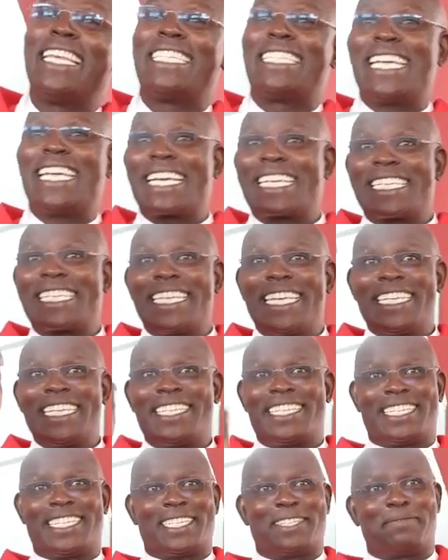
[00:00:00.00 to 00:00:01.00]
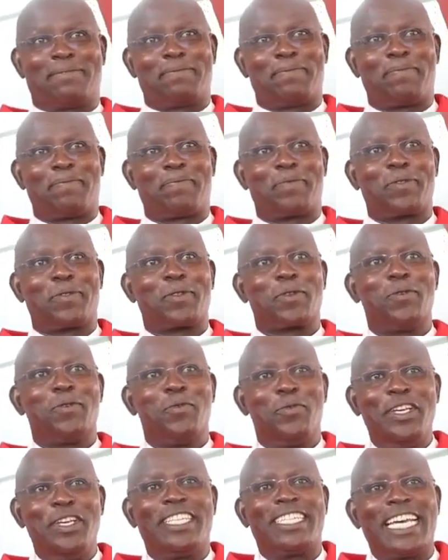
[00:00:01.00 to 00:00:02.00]
the success.
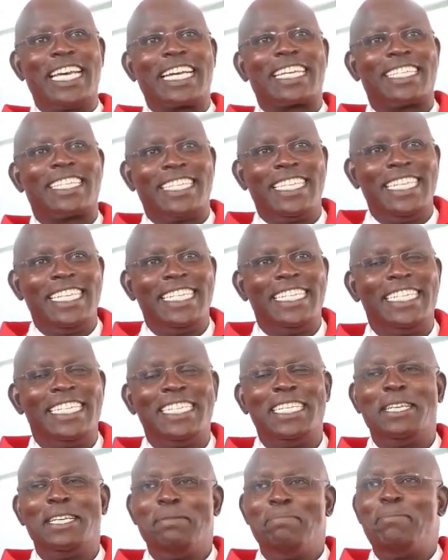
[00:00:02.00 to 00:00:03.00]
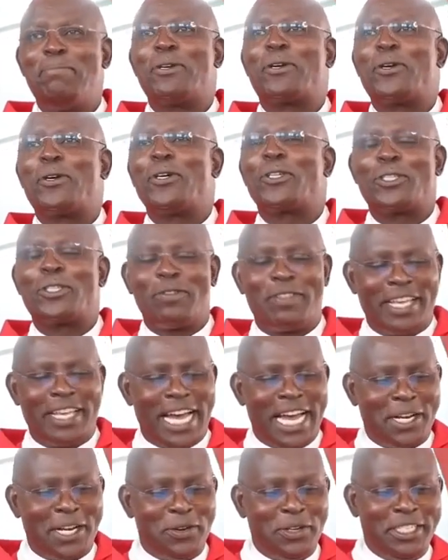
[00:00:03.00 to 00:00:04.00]
We succeed because of
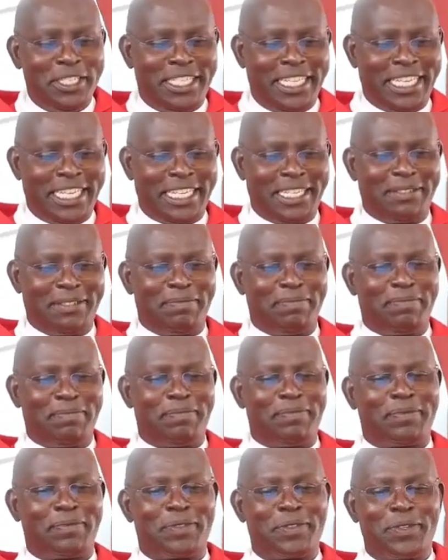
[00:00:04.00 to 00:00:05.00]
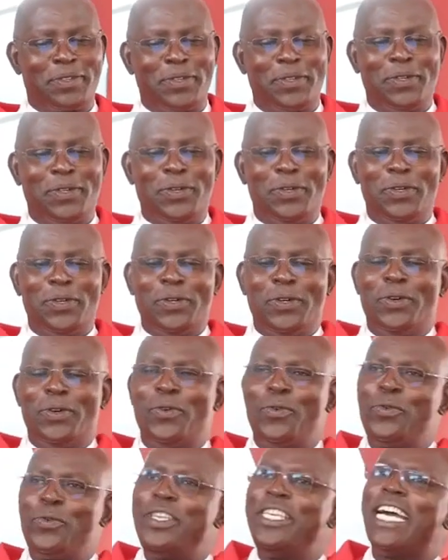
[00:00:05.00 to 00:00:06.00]
the anointing.
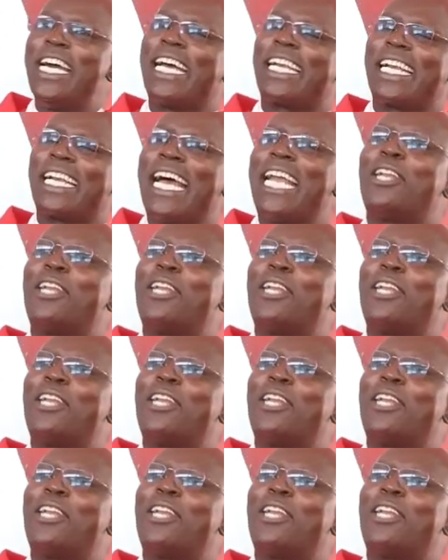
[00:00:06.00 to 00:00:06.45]
We are